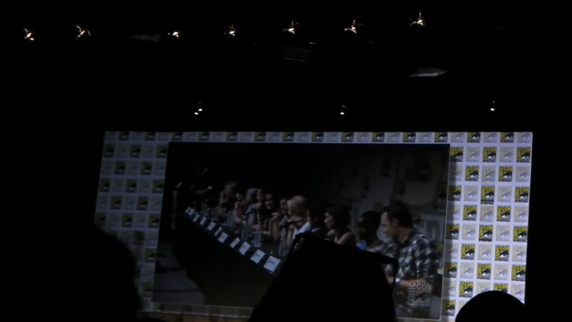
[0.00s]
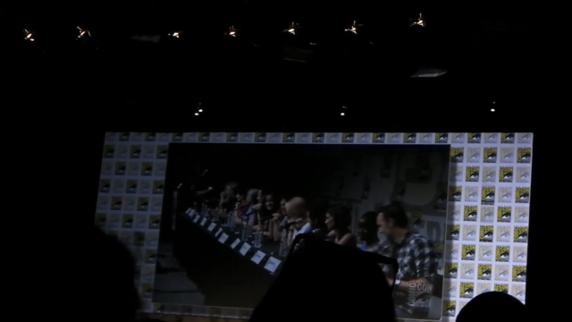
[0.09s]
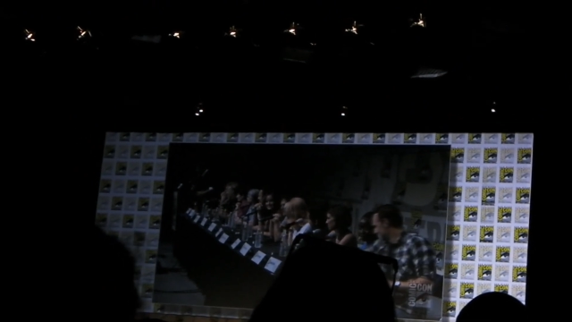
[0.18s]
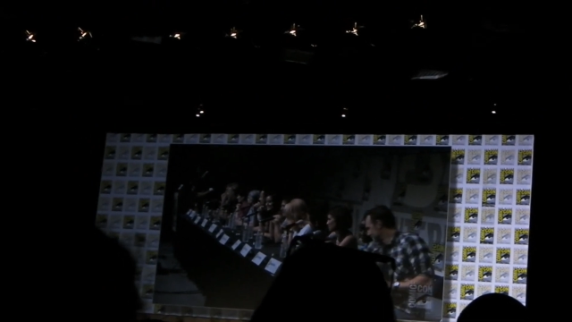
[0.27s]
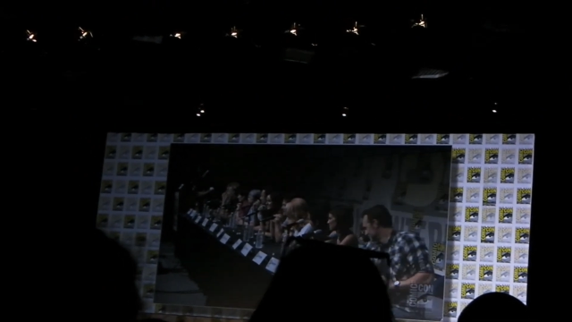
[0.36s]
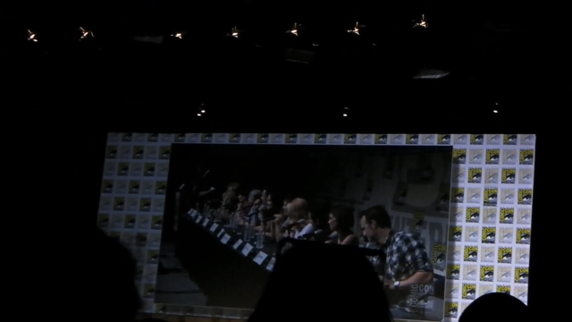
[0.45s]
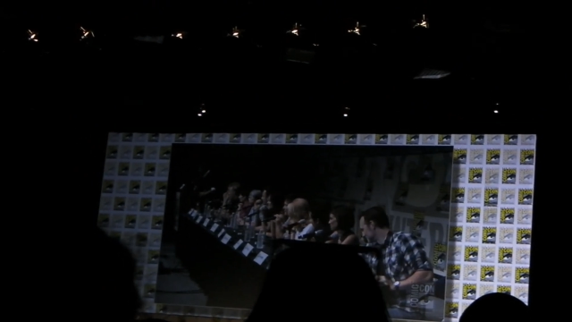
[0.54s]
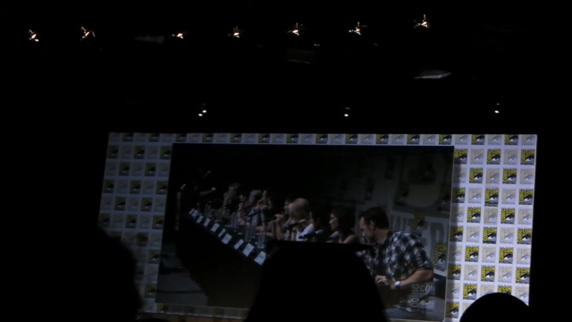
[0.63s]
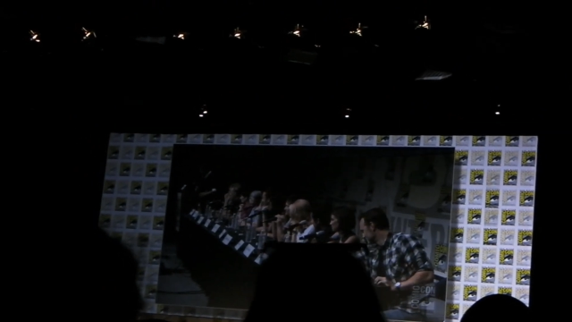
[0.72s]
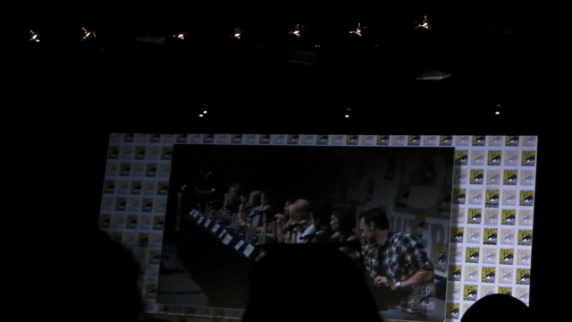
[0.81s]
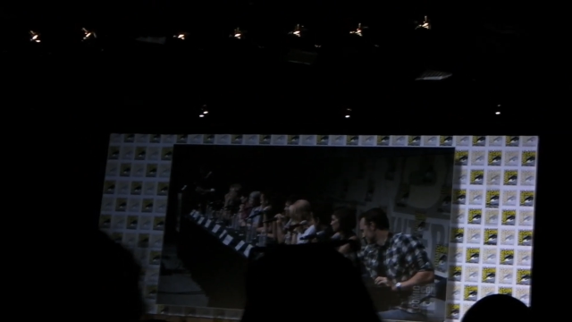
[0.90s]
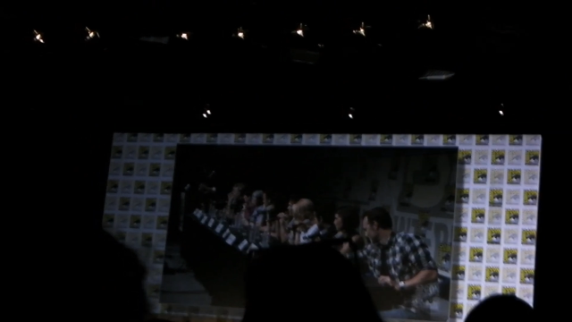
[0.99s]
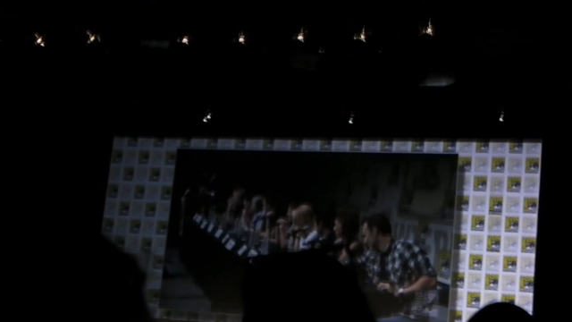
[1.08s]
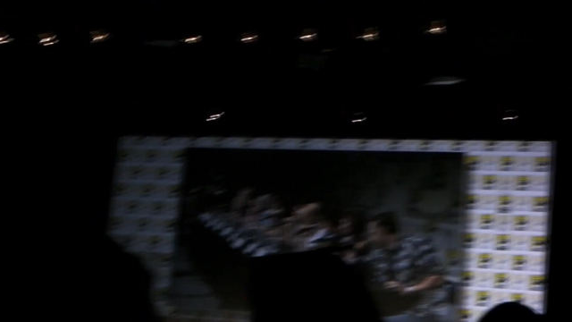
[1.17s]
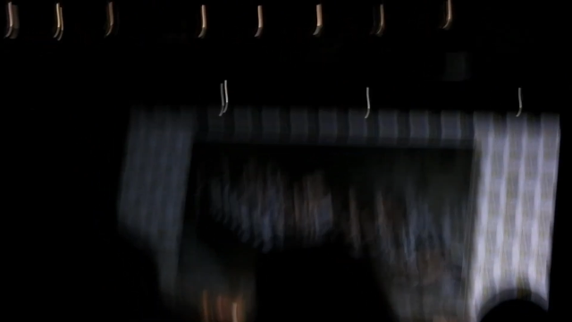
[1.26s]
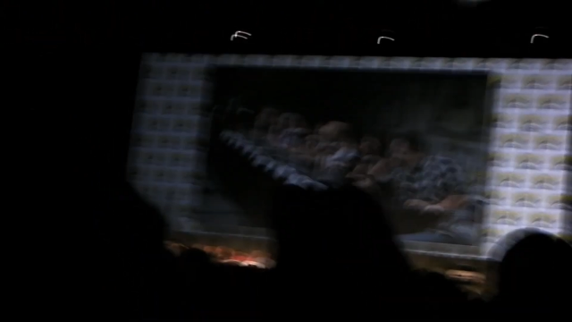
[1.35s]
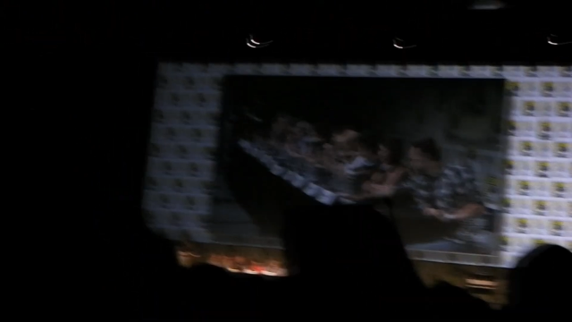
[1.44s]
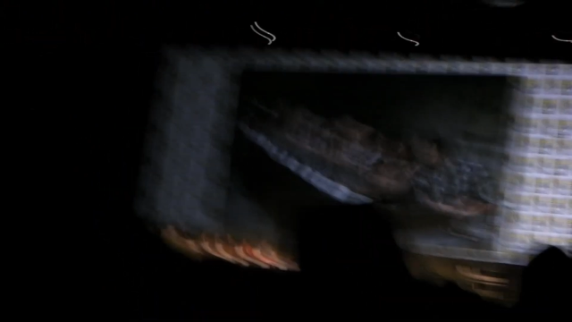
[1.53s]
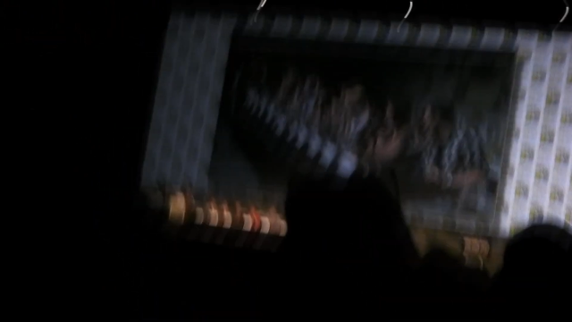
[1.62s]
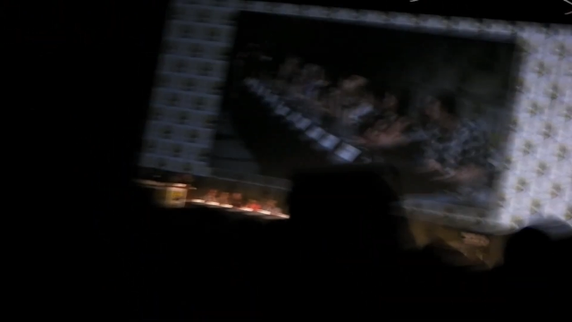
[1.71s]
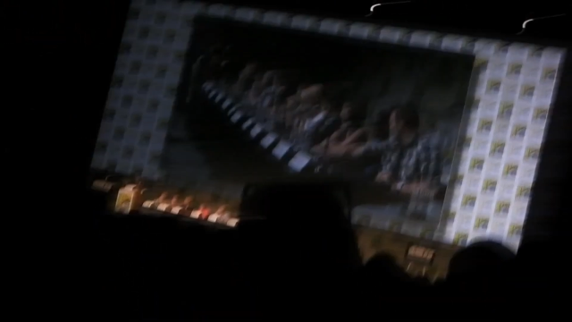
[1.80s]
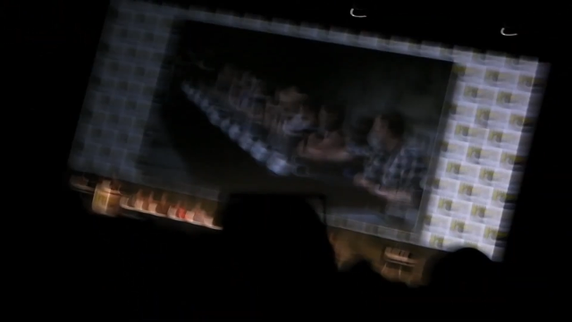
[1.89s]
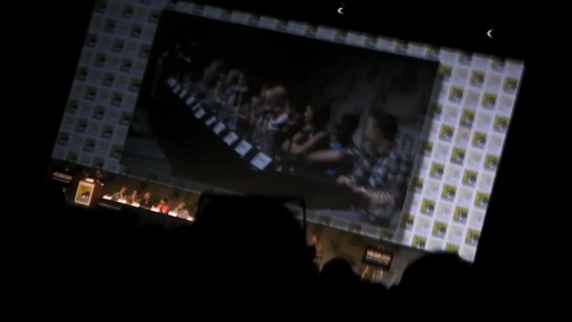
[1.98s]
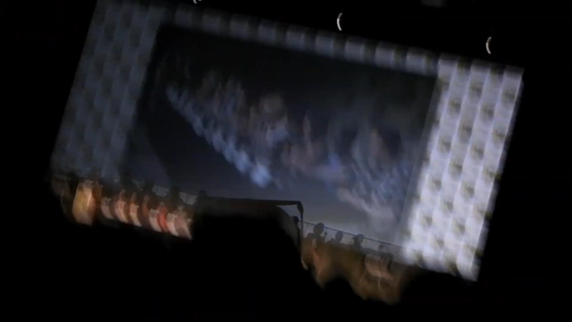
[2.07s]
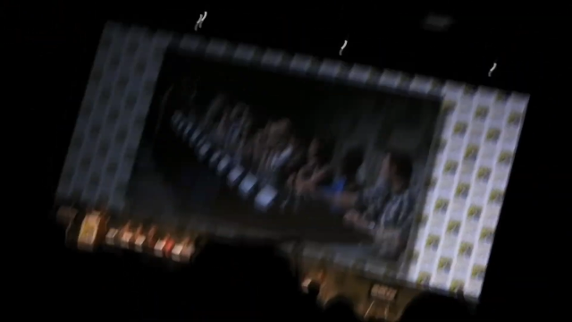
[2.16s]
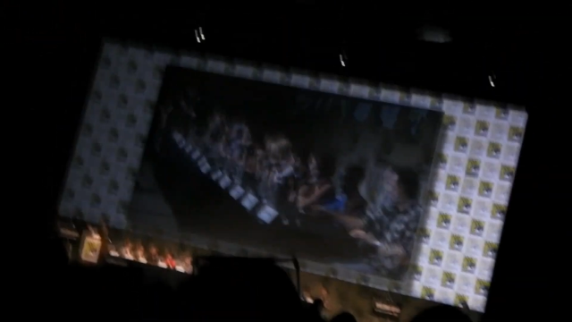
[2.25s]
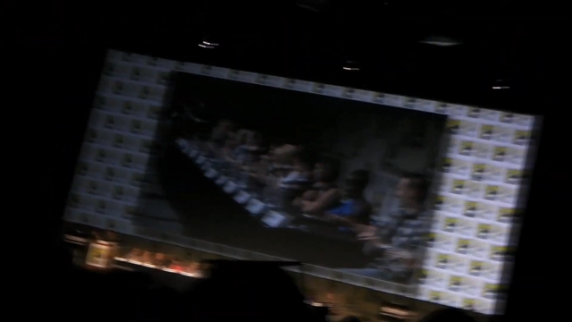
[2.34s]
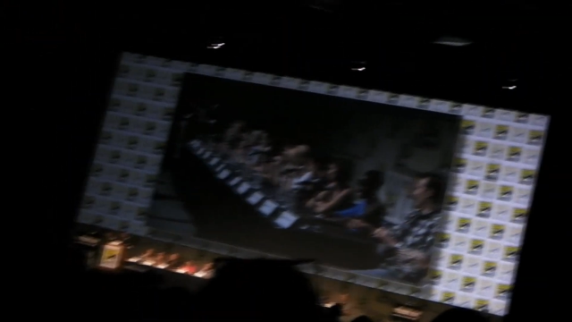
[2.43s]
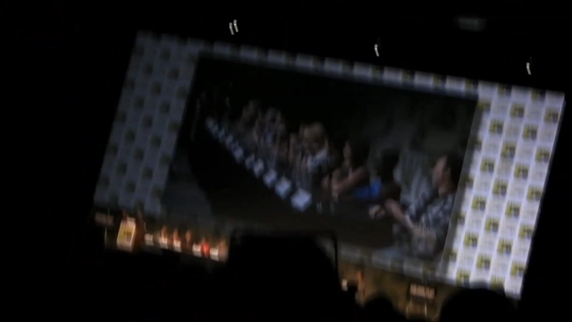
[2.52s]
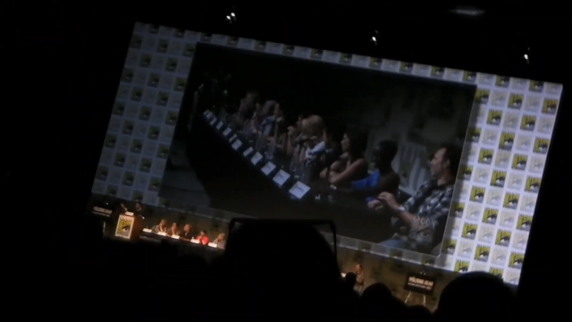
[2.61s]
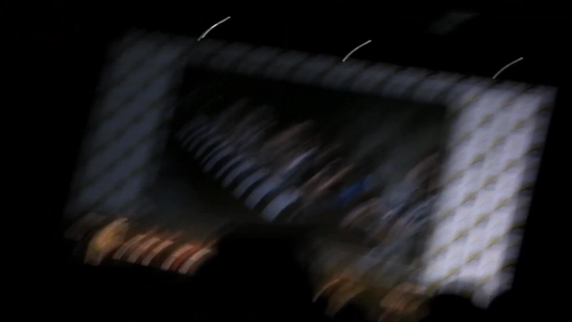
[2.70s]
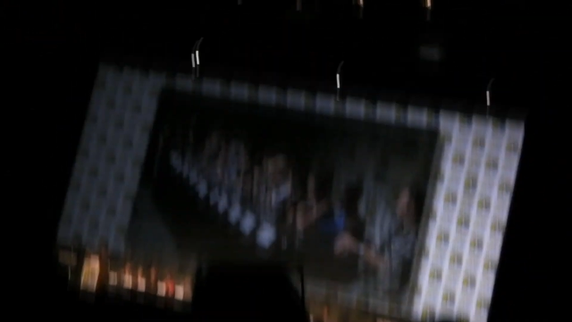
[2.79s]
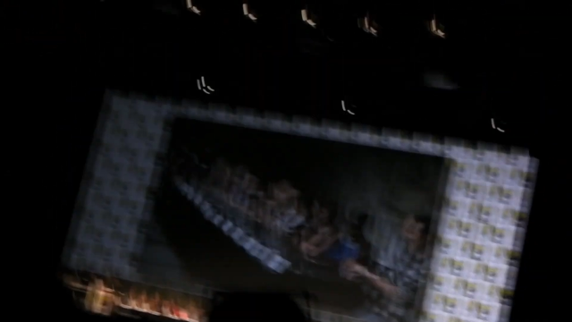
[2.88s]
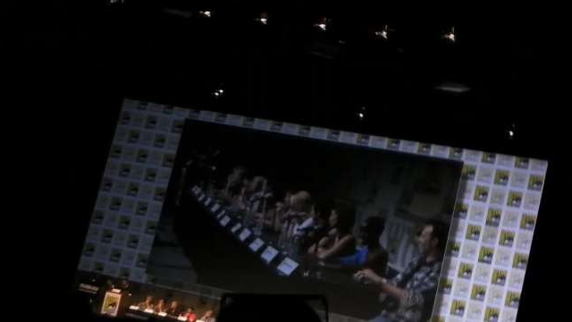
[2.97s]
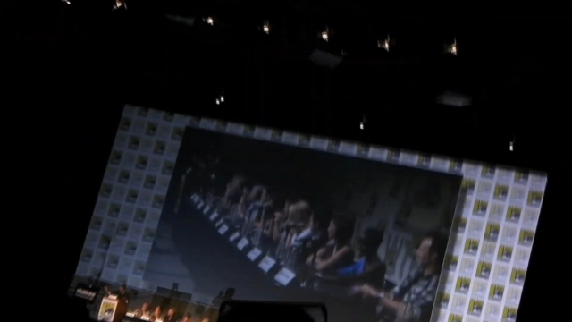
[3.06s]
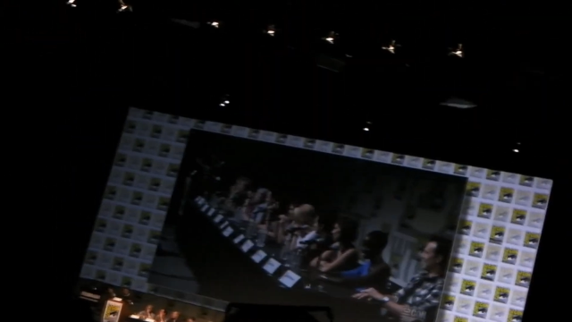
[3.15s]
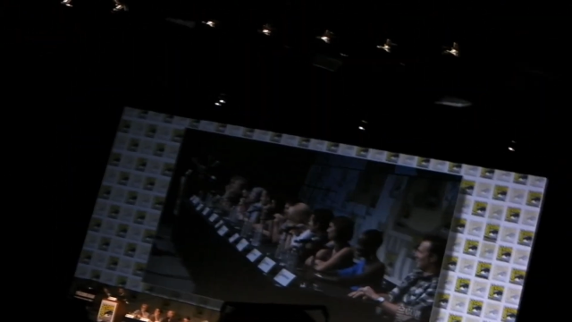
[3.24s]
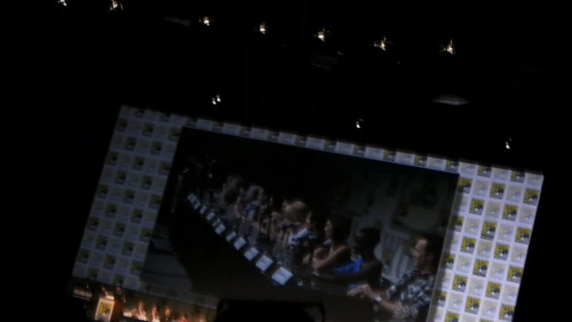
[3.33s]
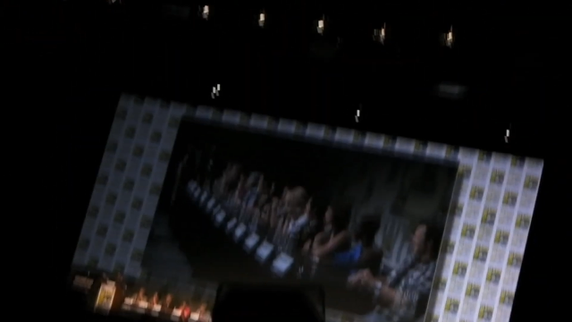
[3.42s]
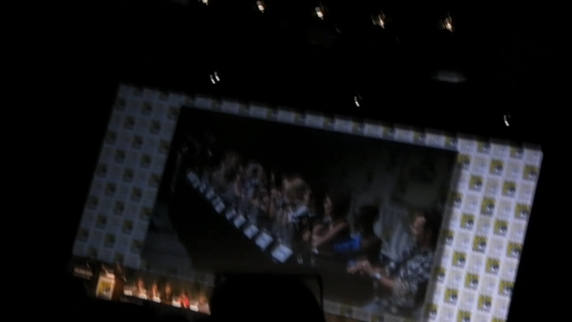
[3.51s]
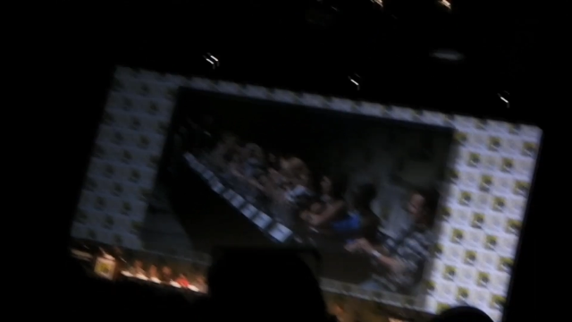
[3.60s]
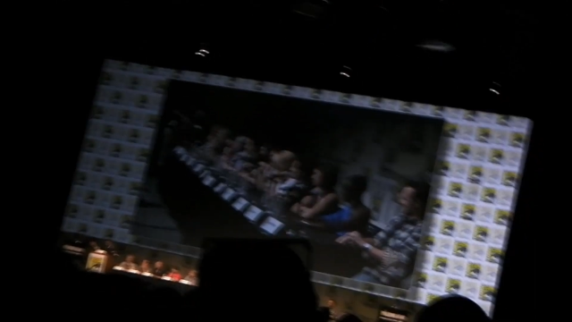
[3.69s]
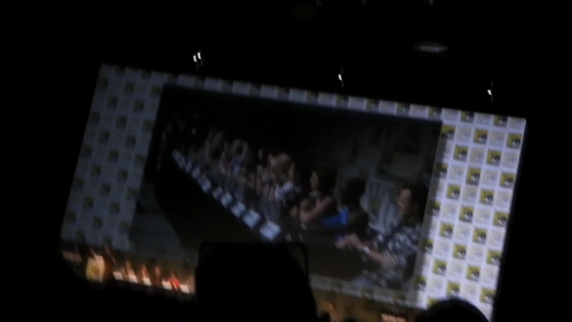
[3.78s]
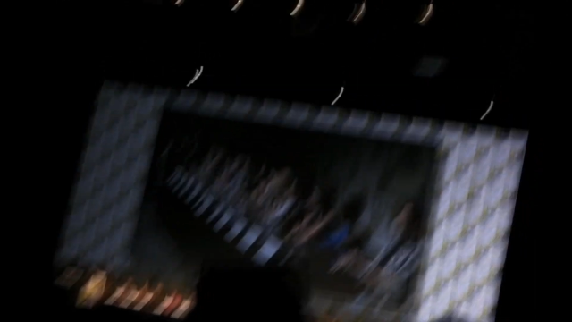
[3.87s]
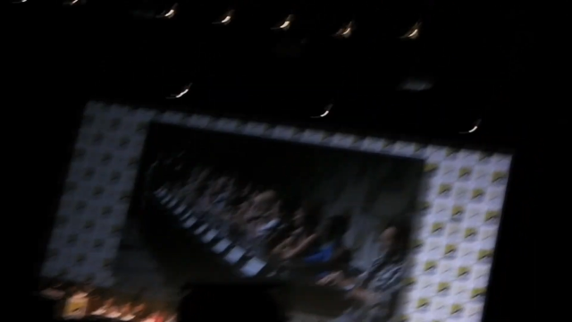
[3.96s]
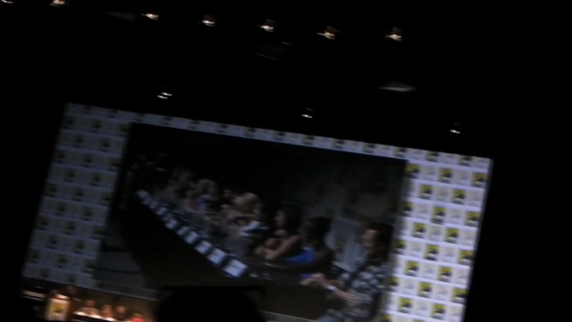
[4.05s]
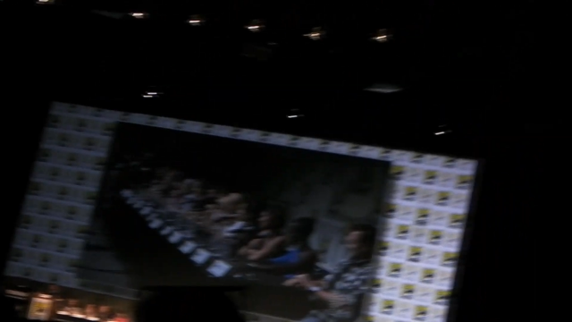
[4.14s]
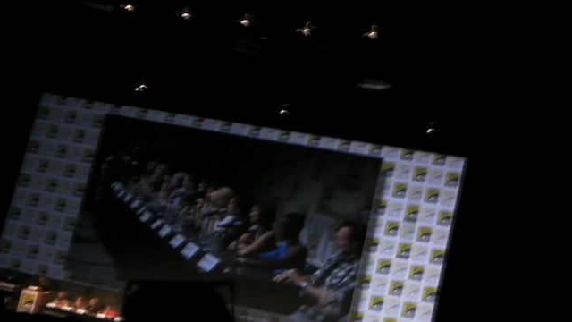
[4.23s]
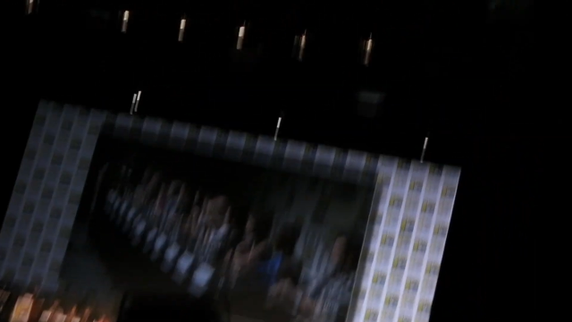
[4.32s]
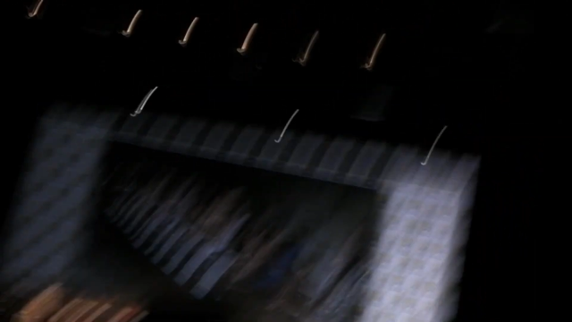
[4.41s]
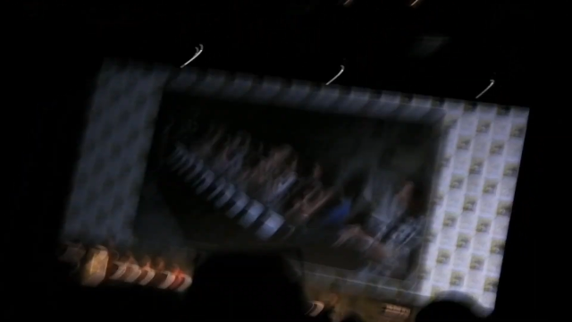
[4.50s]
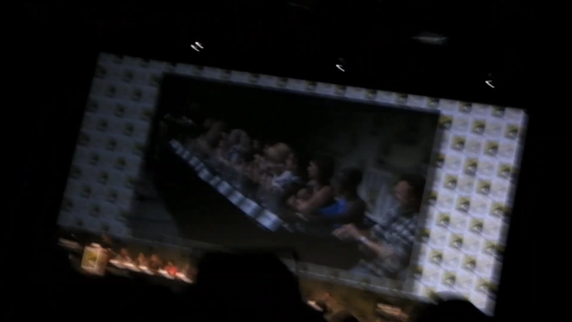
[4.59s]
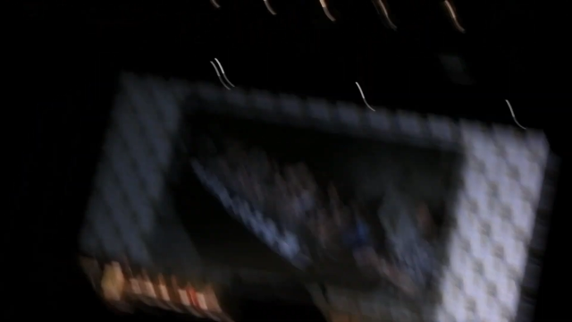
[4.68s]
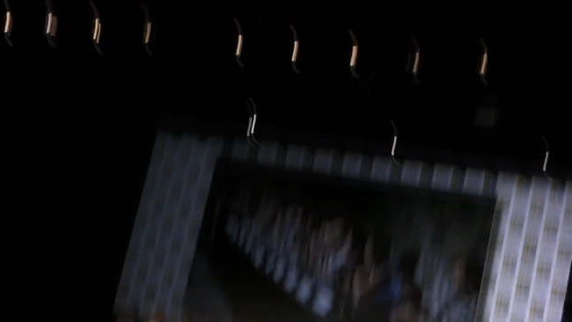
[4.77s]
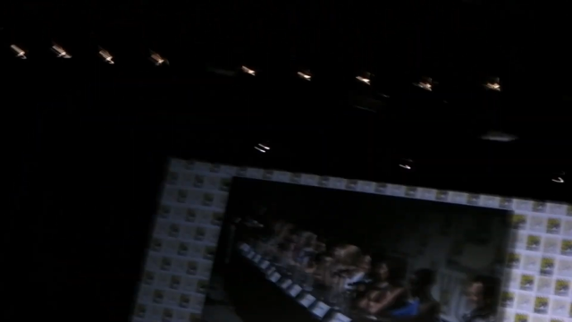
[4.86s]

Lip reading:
[unreadable: no face in view]